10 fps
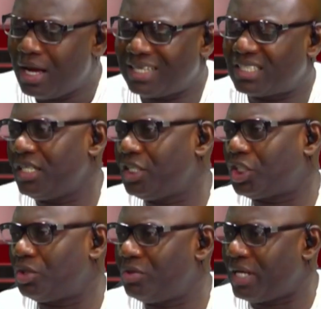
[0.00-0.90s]
has
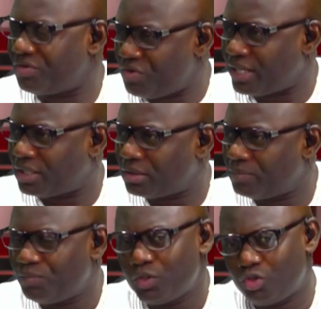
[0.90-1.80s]
issued a threat
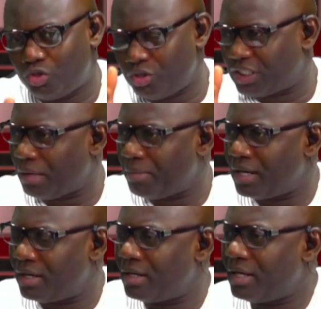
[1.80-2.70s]
to
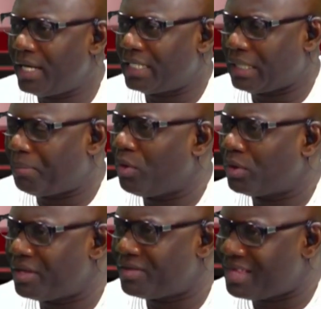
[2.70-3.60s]
Chairman
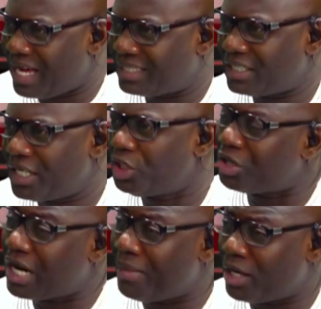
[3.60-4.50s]
Agyapong that he
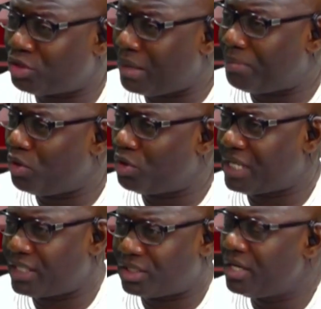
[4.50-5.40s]
should come out to
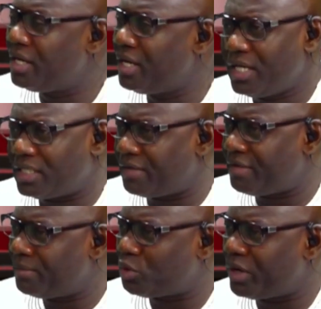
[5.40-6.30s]
apologize? He's
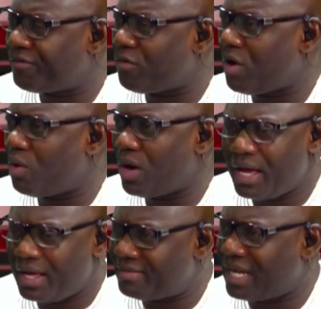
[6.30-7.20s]
giving him 24 hours,
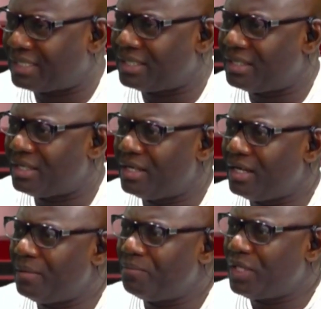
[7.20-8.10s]
and that
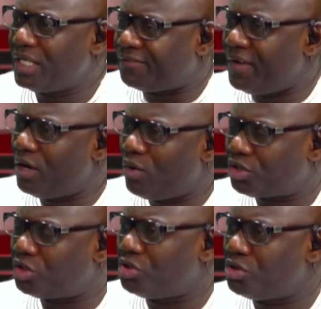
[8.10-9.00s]
his failure
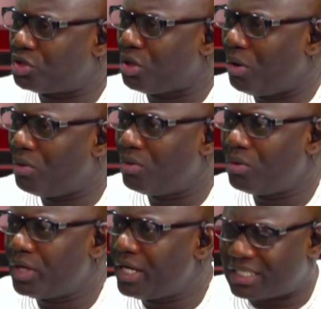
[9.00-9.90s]
to do so,
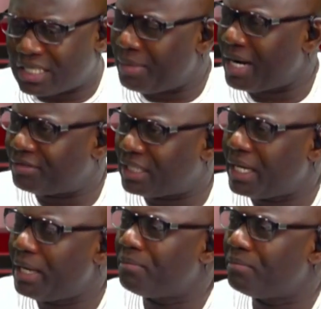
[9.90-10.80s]
he's coming after
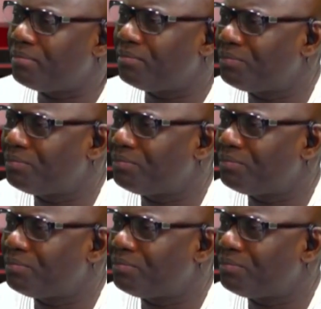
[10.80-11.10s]
him. In